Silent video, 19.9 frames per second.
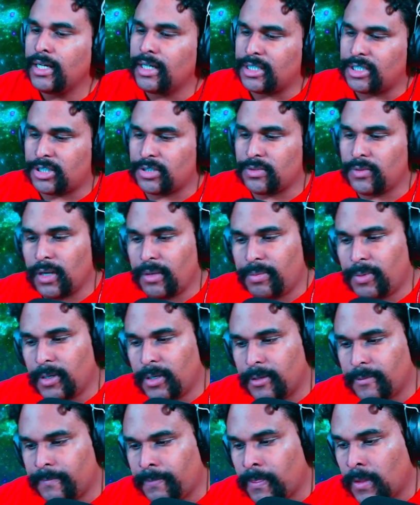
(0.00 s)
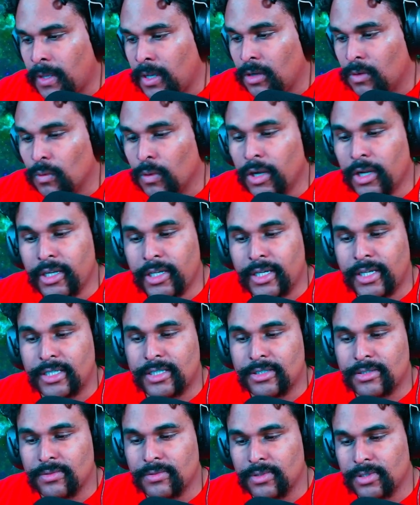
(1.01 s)
scraping,
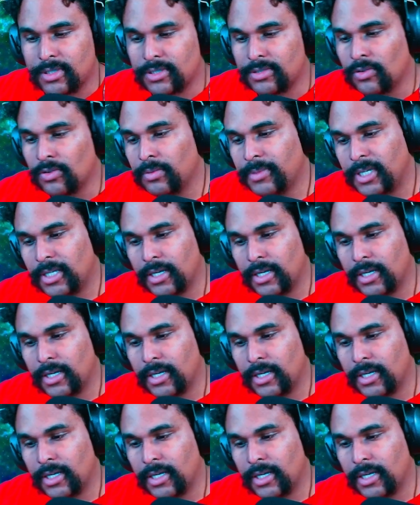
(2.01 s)
radiates through the stormy